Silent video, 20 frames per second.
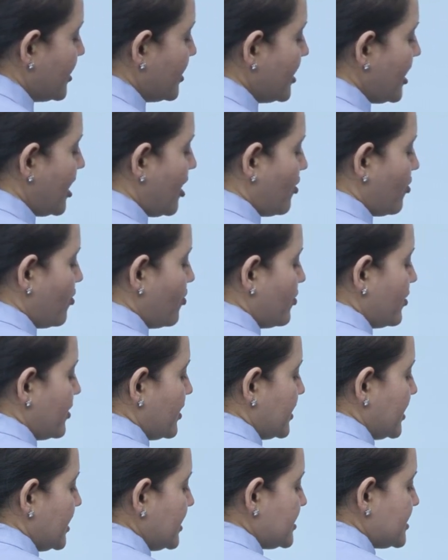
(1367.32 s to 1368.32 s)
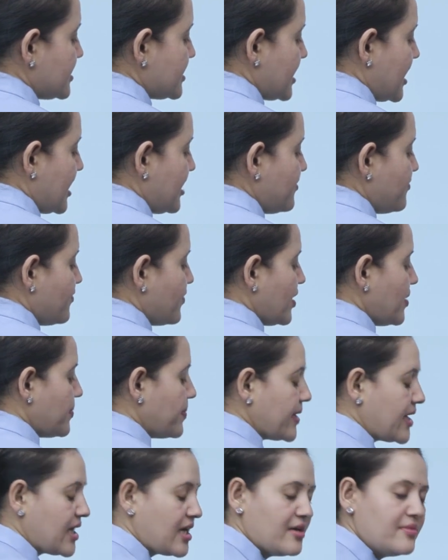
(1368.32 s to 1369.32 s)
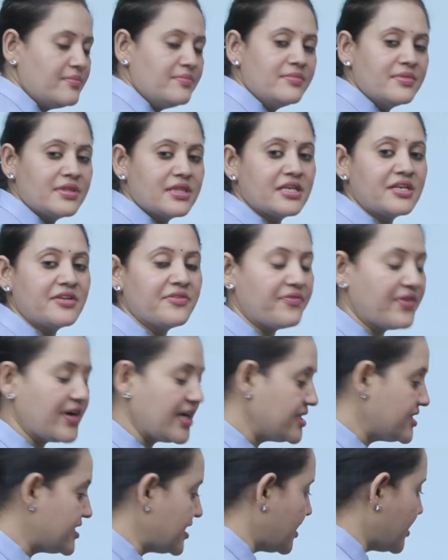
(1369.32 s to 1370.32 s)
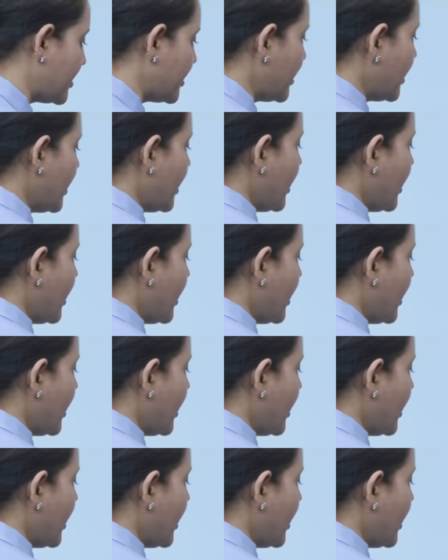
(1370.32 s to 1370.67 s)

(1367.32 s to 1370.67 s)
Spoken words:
Now this 10 will become the divisor